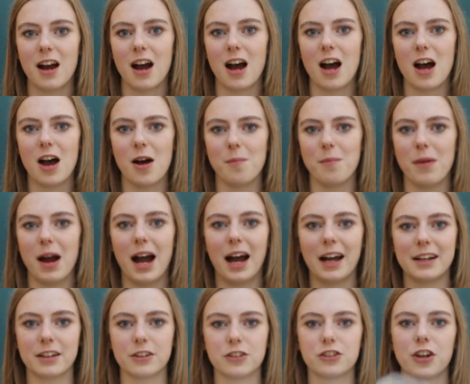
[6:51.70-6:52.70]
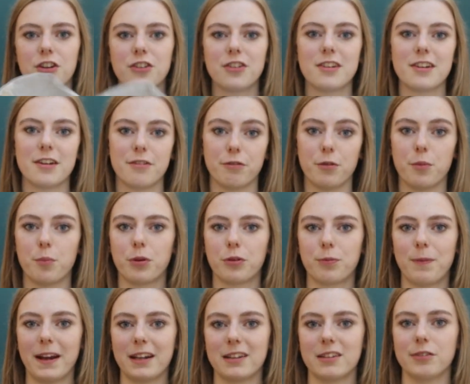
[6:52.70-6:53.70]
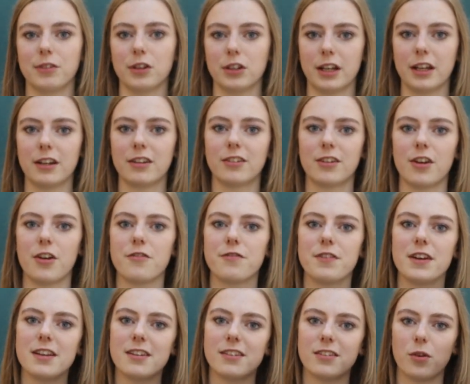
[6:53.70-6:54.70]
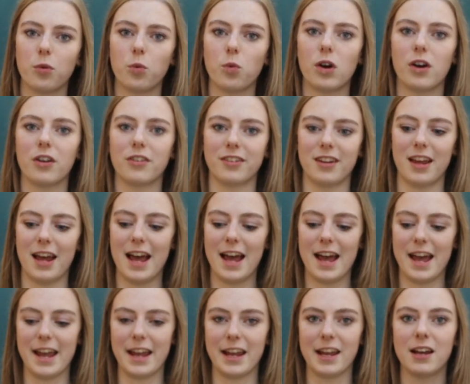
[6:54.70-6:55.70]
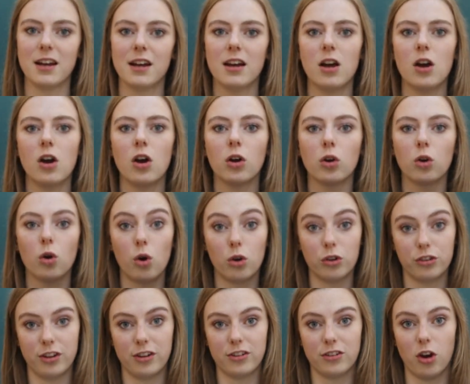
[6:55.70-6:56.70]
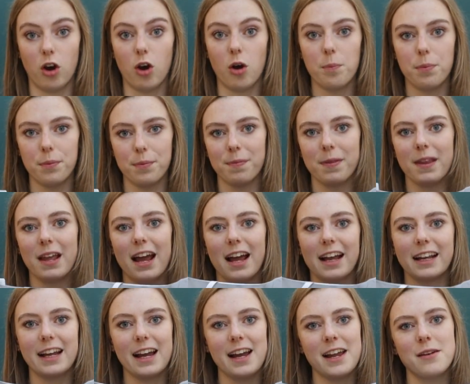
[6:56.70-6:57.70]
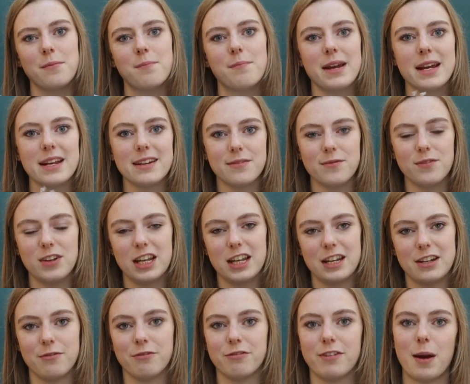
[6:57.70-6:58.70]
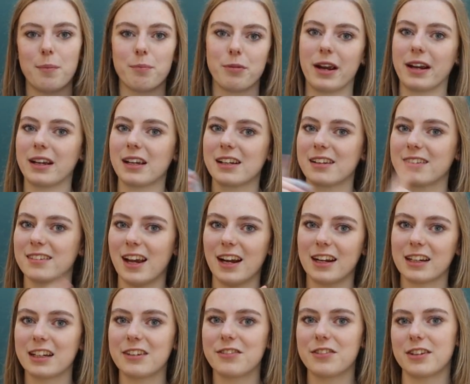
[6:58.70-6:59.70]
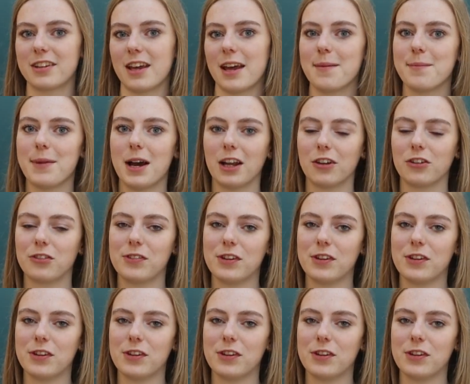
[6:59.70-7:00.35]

and it shows a different perspective on it. So this was a corset top, again made in the linen fabric, exactly the same as